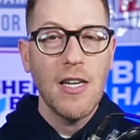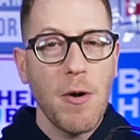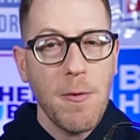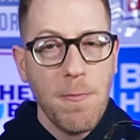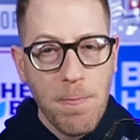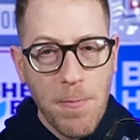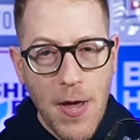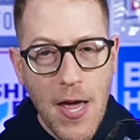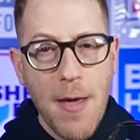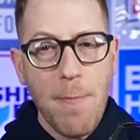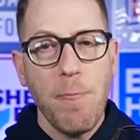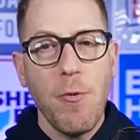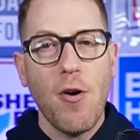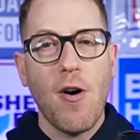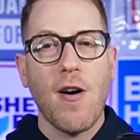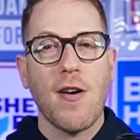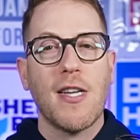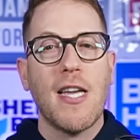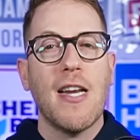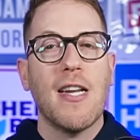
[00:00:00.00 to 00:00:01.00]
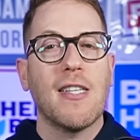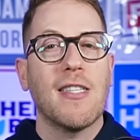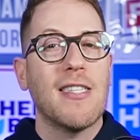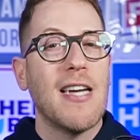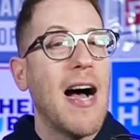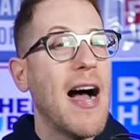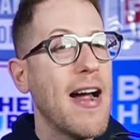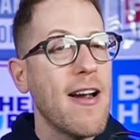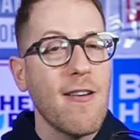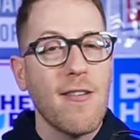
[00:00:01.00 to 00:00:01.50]
But people are getting
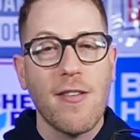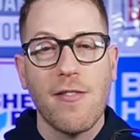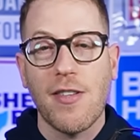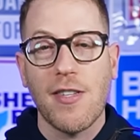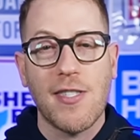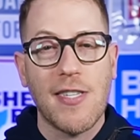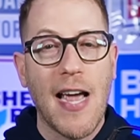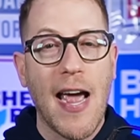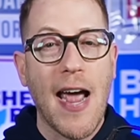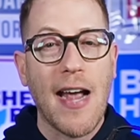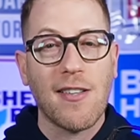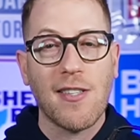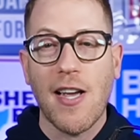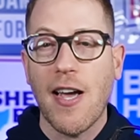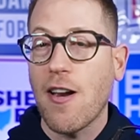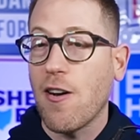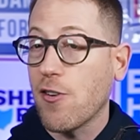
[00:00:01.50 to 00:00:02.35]
tired of this act